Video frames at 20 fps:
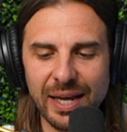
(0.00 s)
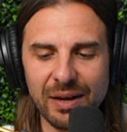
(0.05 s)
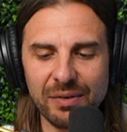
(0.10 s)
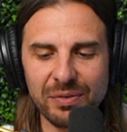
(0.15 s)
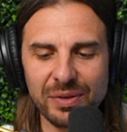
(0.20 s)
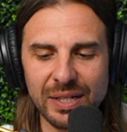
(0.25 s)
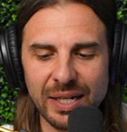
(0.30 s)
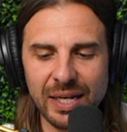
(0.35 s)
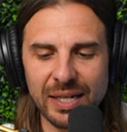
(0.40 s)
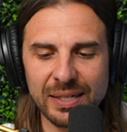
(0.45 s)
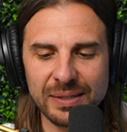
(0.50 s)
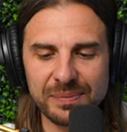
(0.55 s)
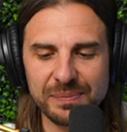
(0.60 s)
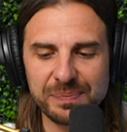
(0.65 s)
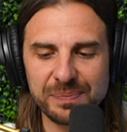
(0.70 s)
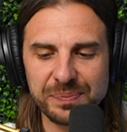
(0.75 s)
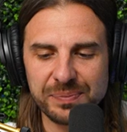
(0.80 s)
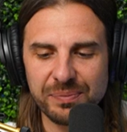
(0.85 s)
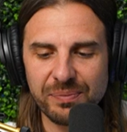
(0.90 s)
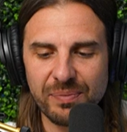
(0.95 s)
every day.
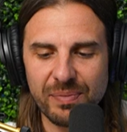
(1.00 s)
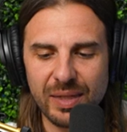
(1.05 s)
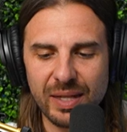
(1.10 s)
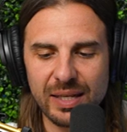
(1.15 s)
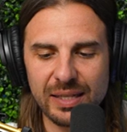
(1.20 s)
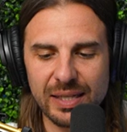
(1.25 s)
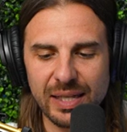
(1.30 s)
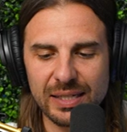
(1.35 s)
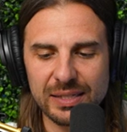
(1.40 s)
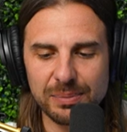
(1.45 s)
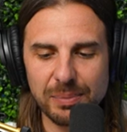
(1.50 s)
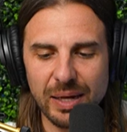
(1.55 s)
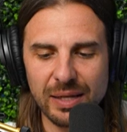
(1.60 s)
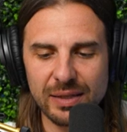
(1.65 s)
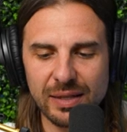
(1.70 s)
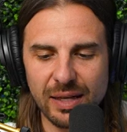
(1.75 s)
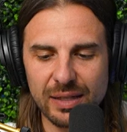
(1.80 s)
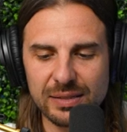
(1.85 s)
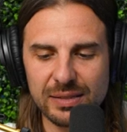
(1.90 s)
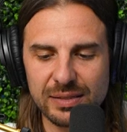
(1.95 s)
That's my
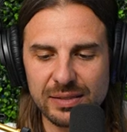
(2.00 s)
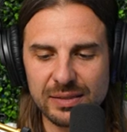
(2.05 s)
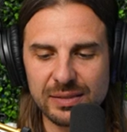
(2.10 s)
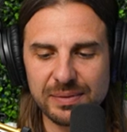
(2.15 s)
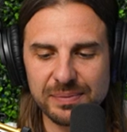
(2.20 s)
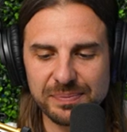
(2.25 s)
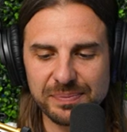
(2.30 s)
thoughts.